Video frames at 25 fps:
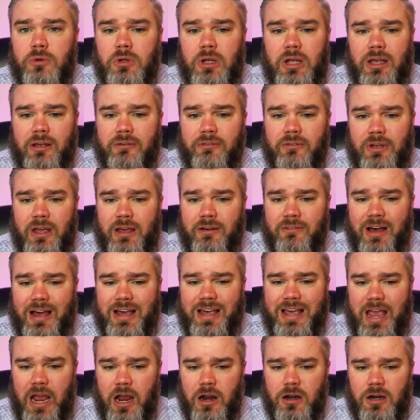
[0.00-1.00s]
If I
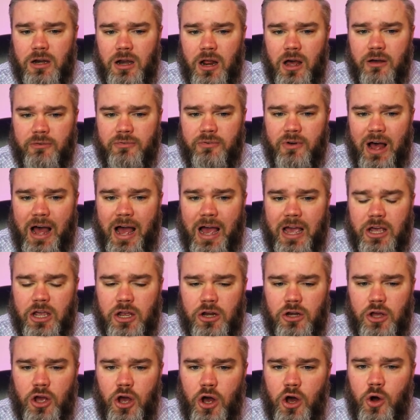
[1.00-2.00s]
cared enough, I
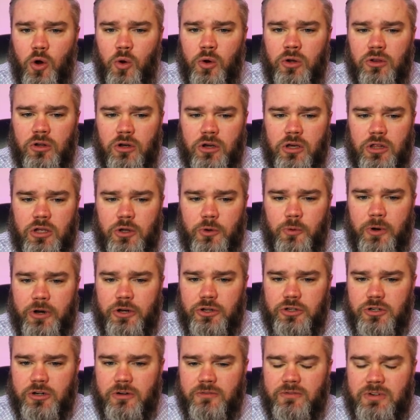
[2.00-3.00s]
could go and look at the
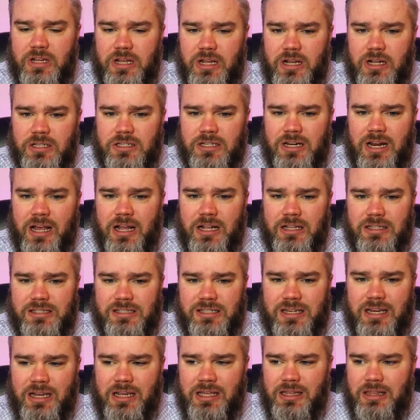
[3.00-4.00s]
Register of Deeds and I could
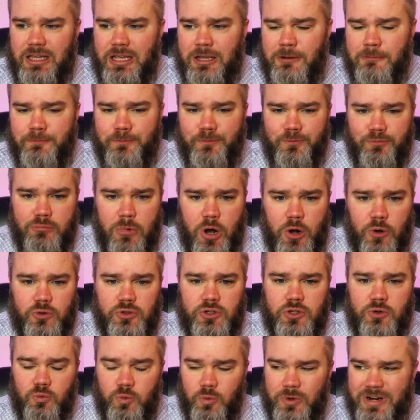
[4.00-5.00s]
see the
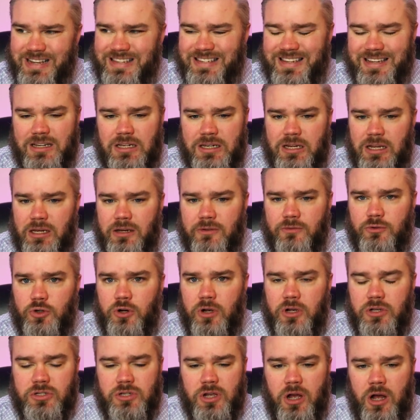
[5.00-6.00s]
most recent deed of
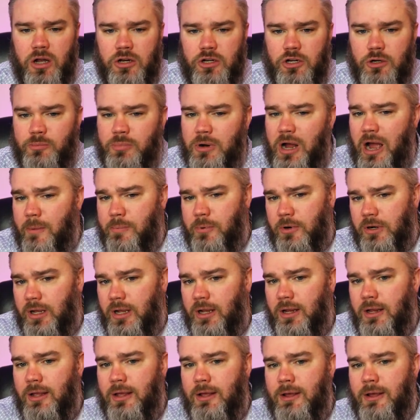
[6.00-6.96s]
trust on your property.